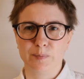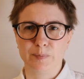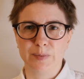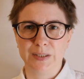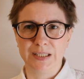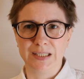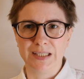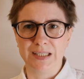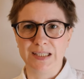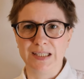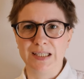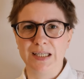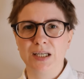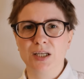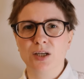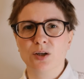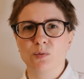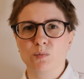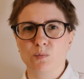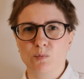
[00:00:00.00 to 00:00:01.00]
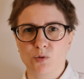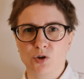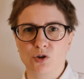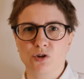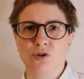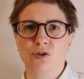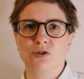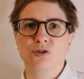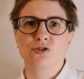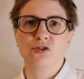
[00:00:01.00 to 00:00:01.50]
be
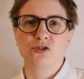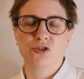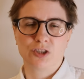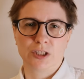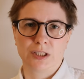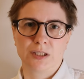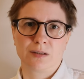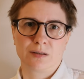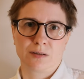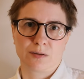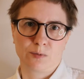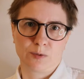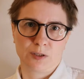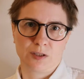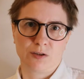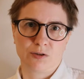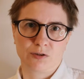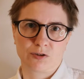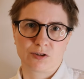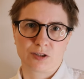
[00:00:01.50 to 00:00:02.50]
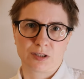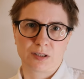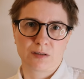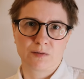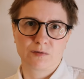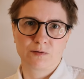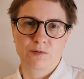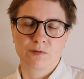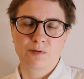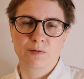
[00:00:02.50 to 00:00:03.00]
more gentle with
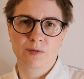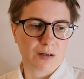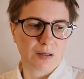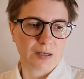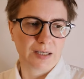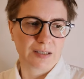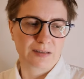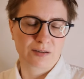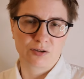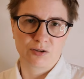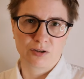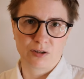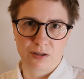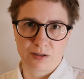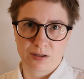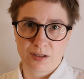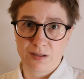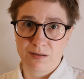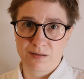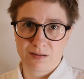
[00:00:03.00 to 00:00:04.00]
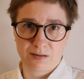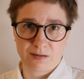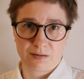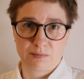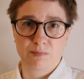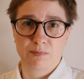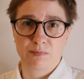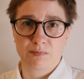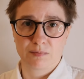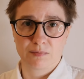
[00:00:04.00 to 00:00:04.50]
yourself. As an
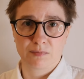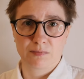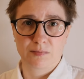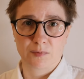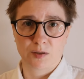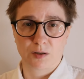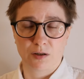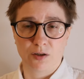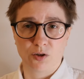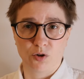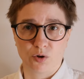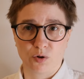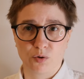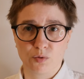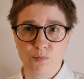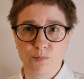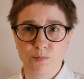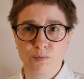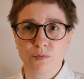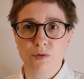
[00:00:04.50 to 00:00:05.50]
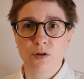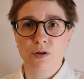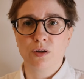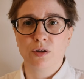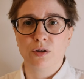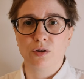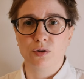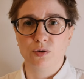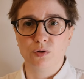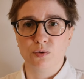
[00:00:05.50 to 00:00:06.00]
artist, I know
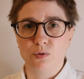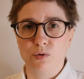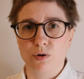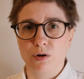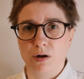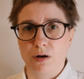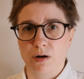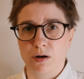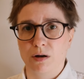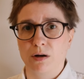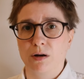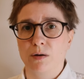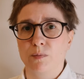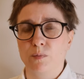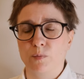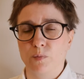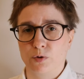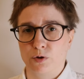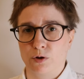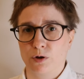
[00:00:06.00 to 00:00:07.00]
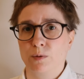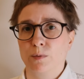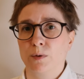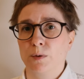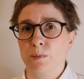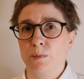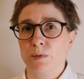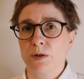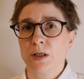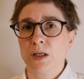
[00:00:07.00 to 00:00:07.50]
you are
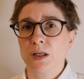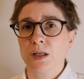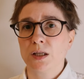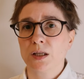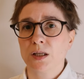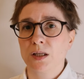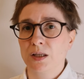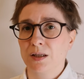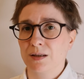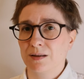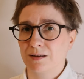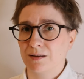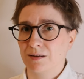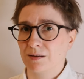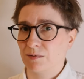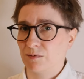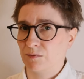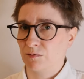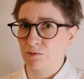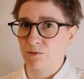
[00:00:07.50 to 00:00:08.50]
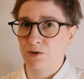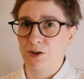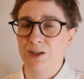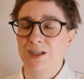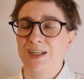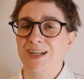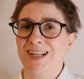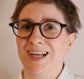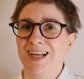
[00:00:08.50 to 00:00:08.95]
probably very